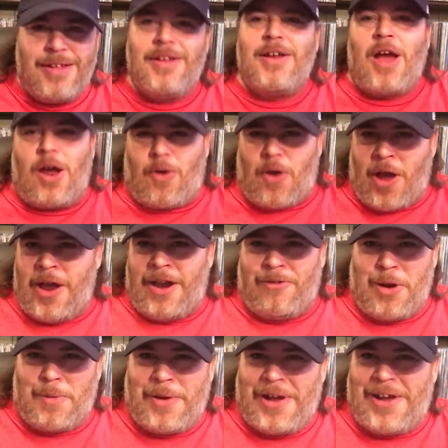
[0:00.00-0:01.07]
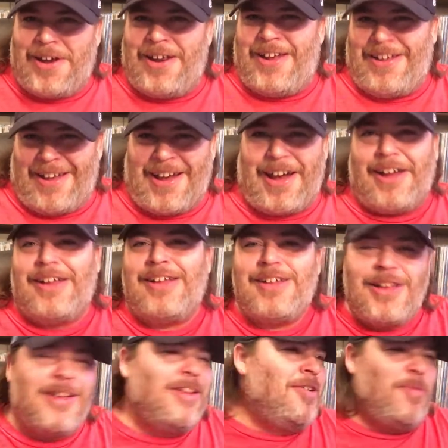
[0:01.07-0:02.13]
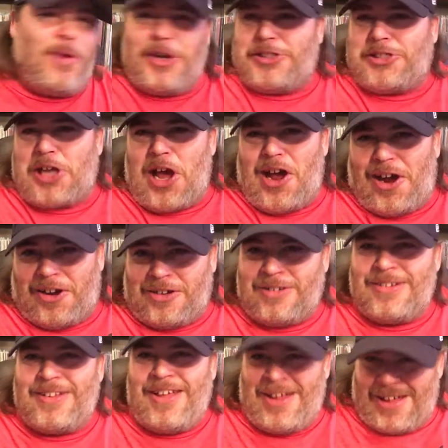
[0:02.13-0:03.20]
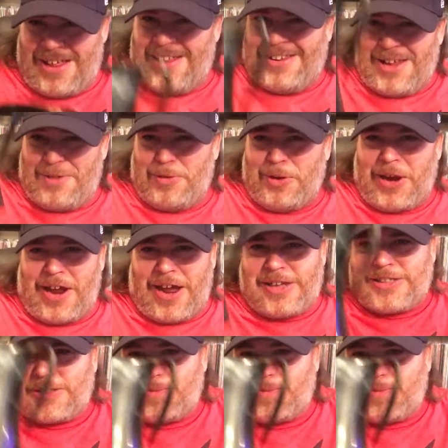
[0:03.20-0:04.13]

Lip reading: All right, everybody. Yeah. What a song. Love you guys.